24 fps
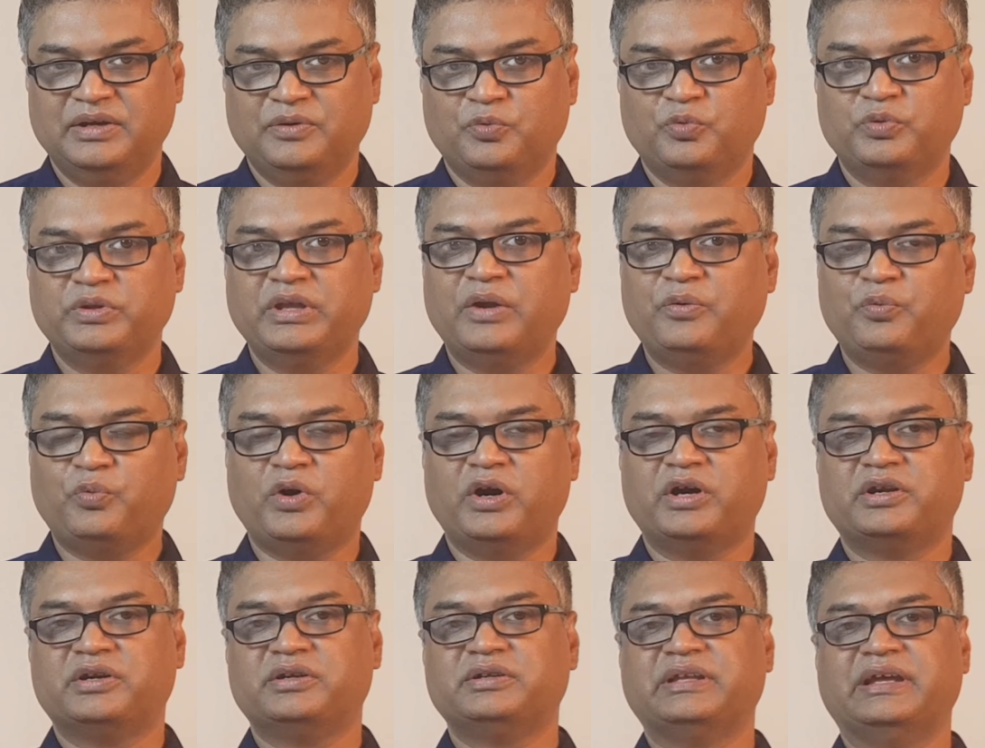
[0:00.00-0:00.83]
Without
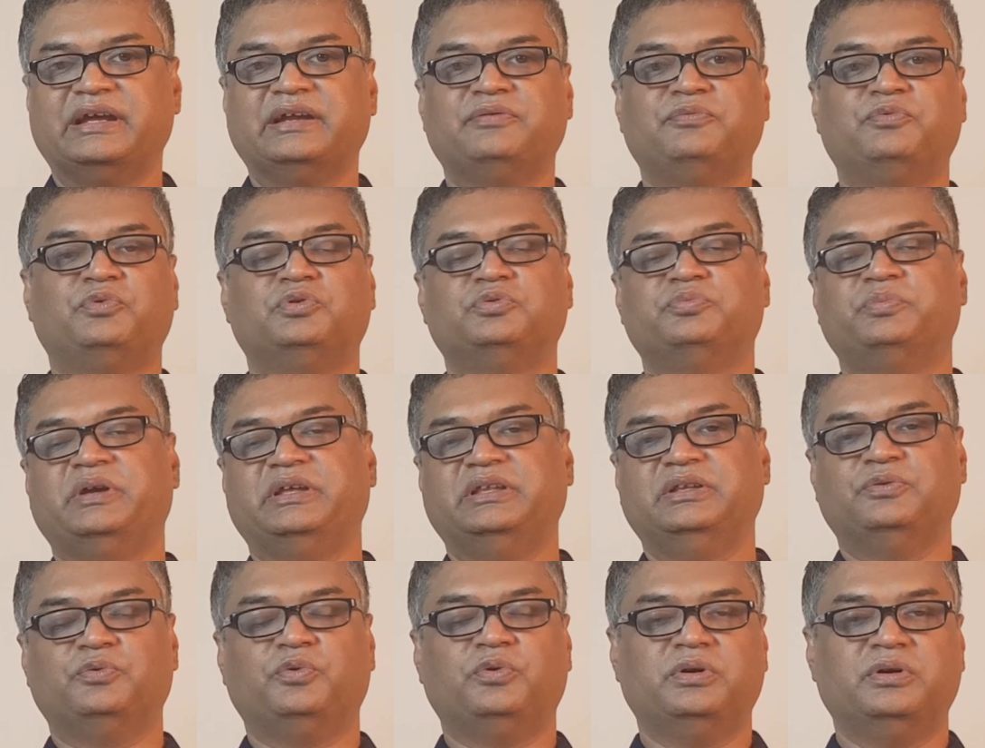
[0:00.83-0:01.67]
water, there won't be
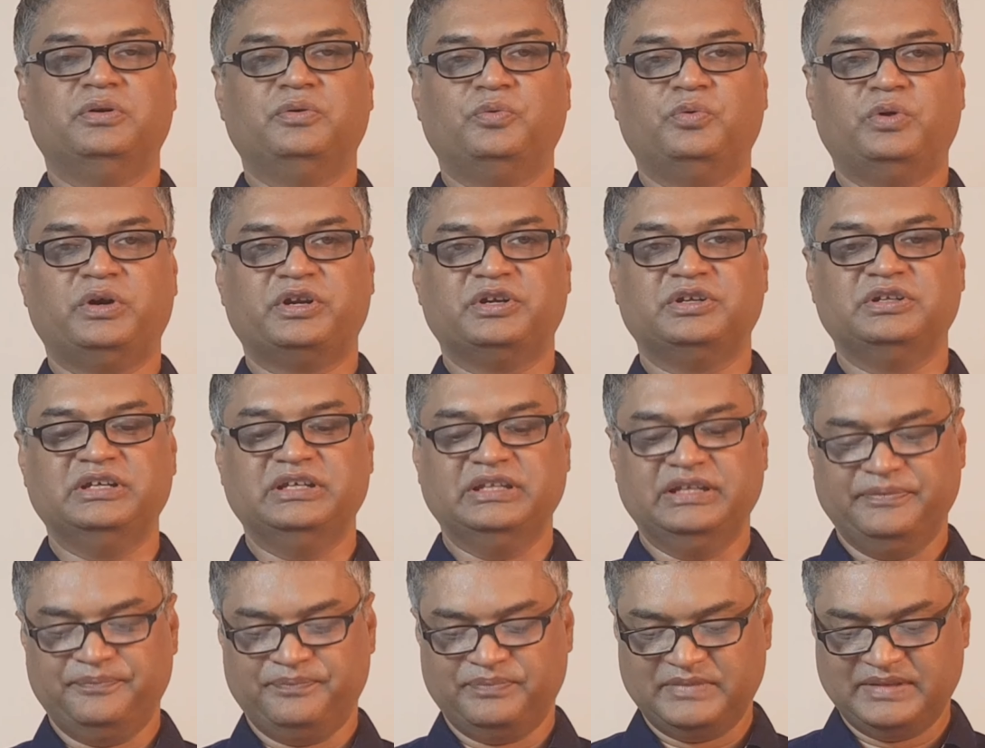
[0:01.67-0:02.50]
any water
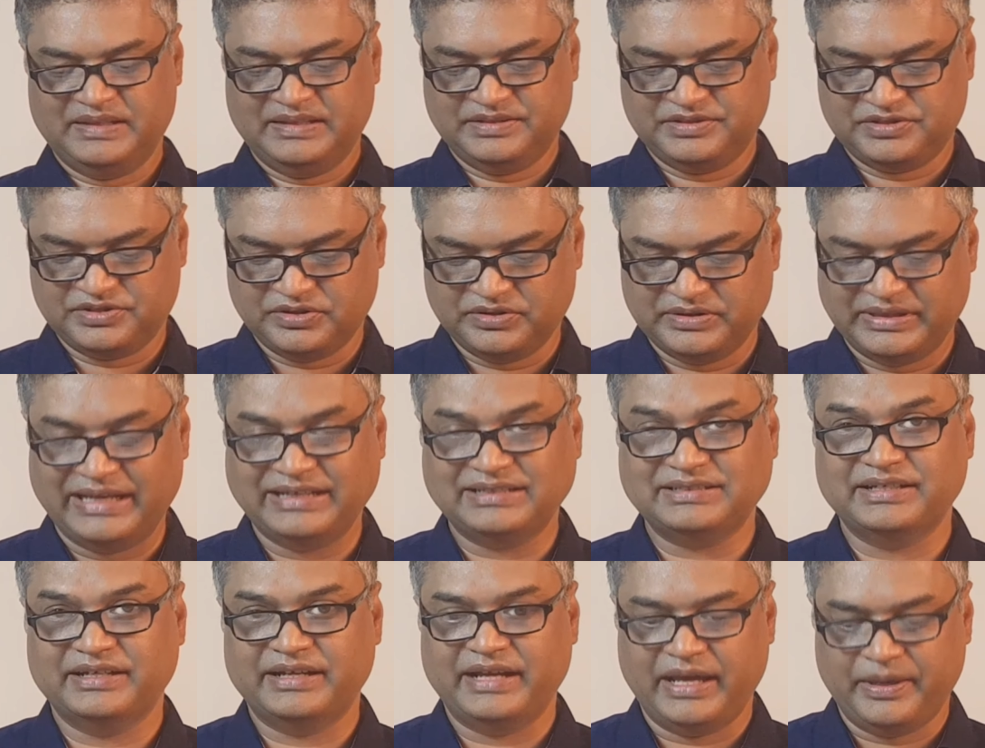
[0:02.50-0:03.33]
lily. So
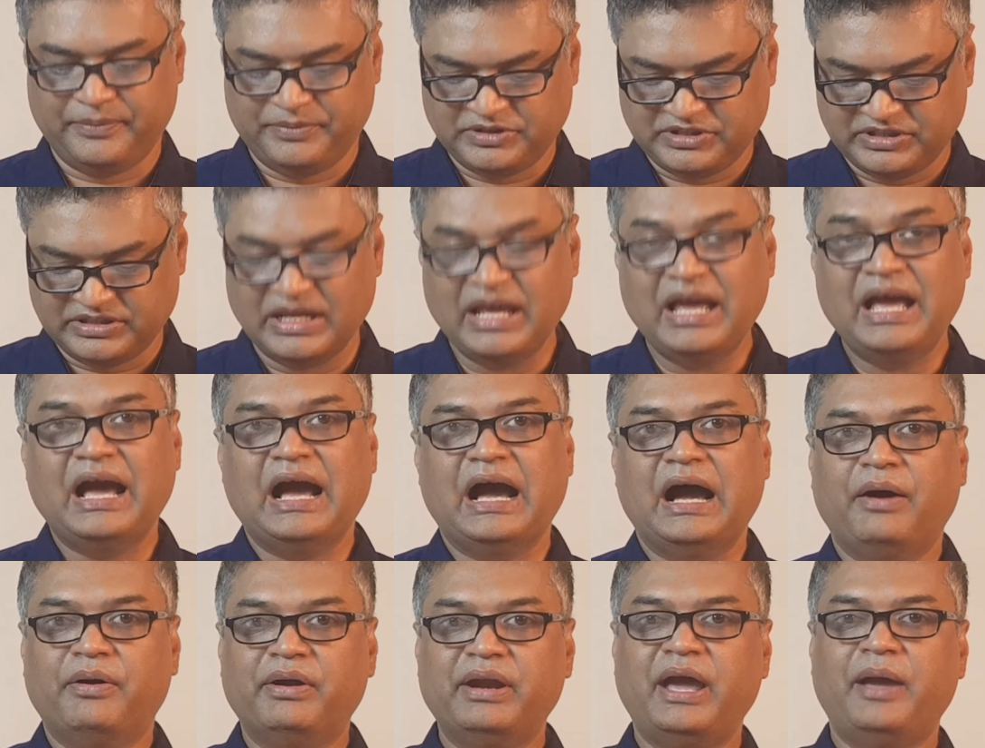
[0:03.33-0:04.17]
that's their habitat.
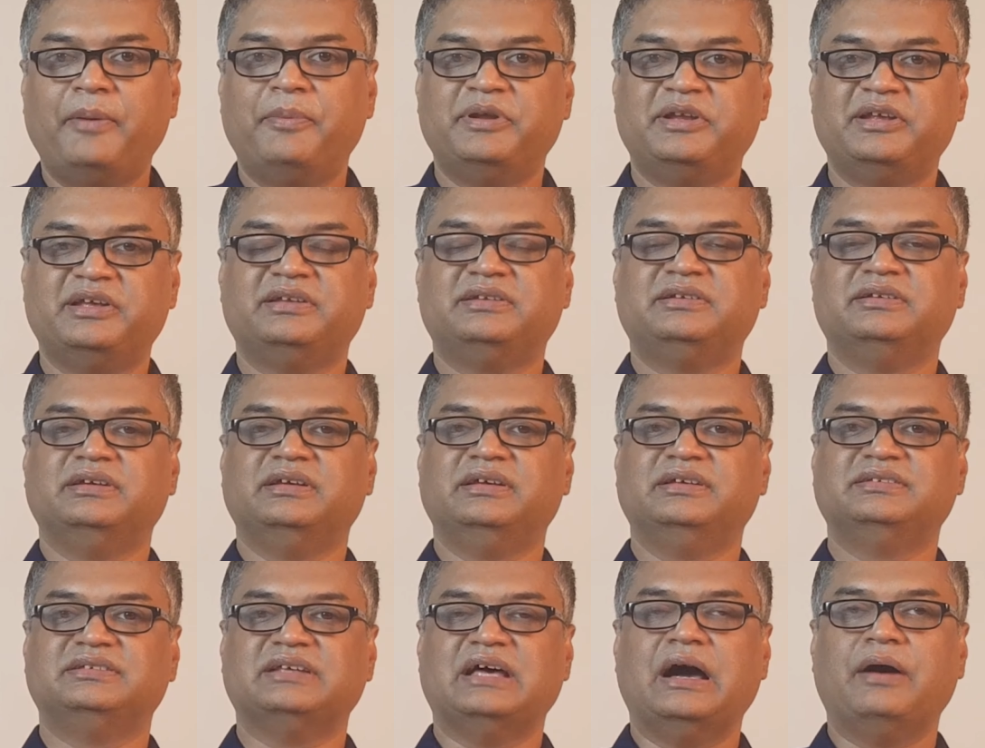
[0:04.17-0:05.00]
Our habitat
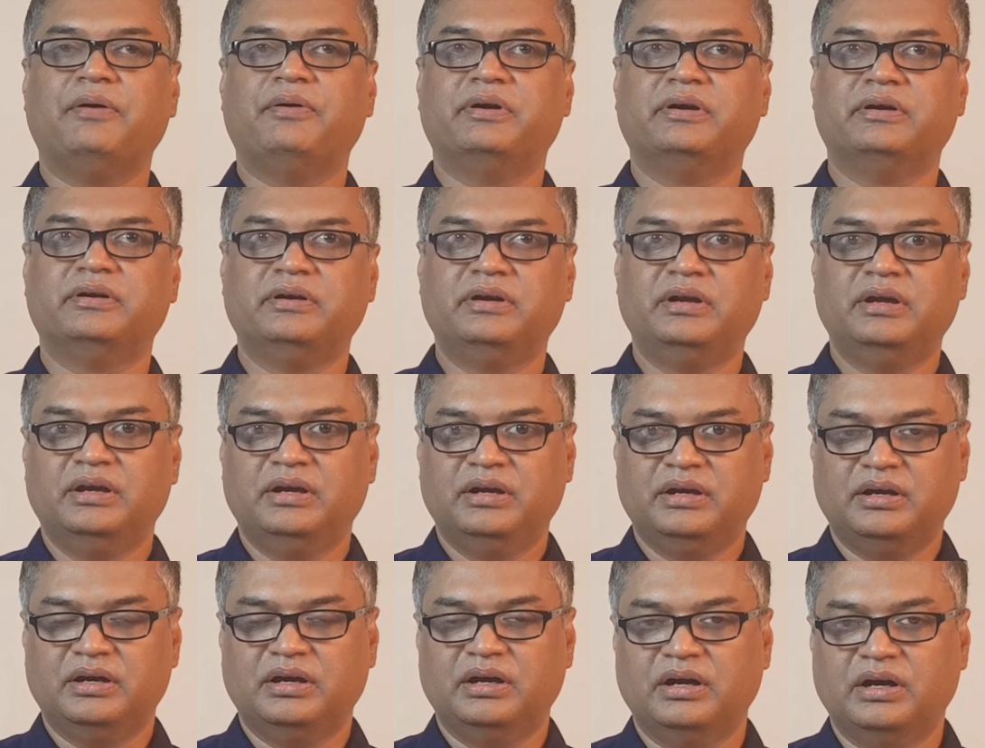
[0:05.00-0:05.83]
is our
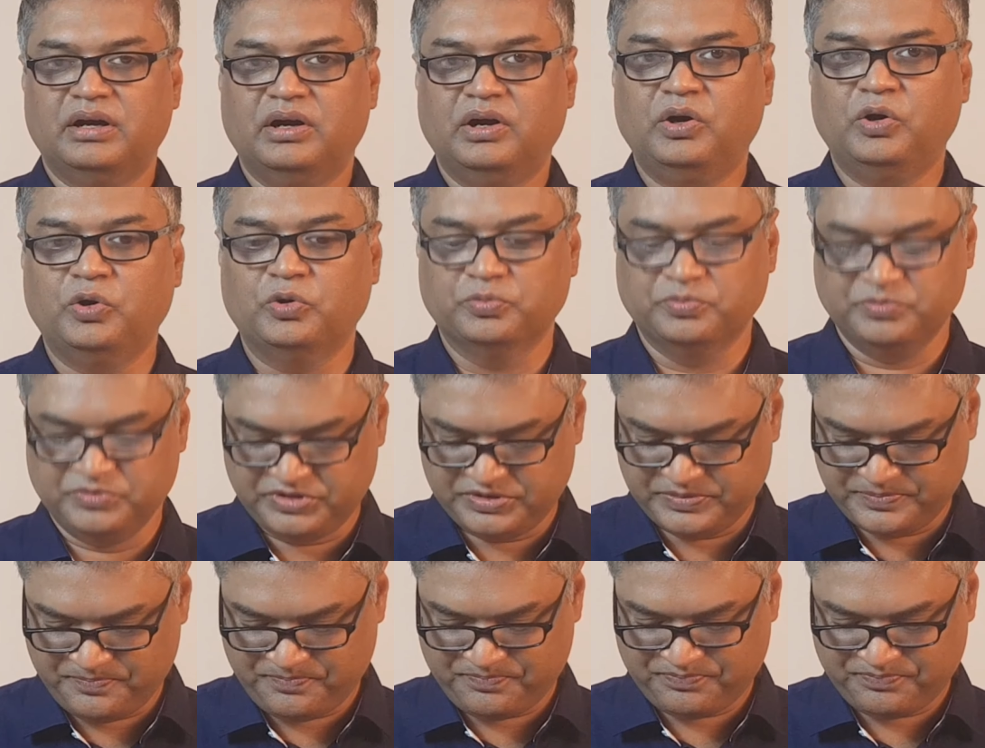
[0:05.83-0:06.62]
homes.